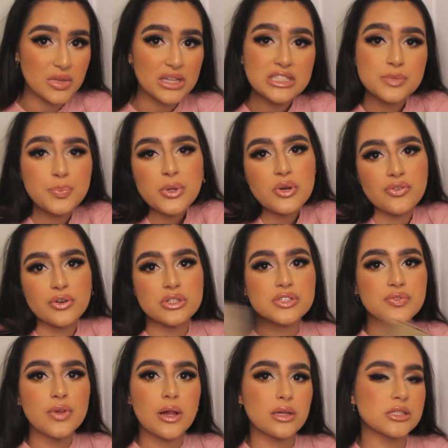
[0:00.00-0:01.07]
It's beautiful.
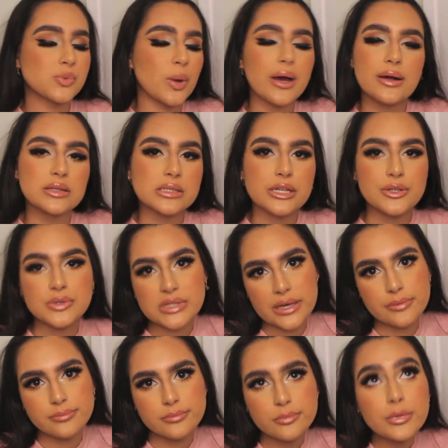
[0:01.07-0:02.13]
It's flawless. What else can you
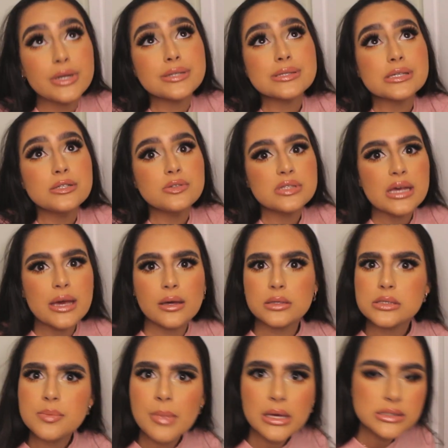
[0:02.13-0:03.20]
say? What else can you say?
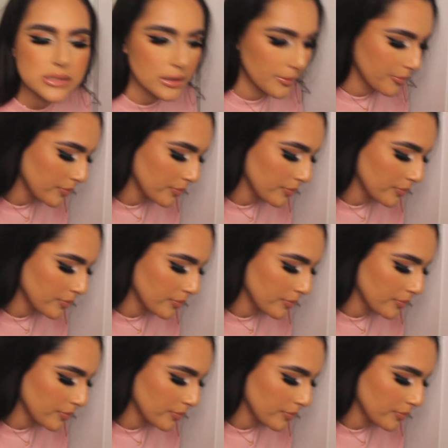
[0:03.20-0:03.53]
It's amazing.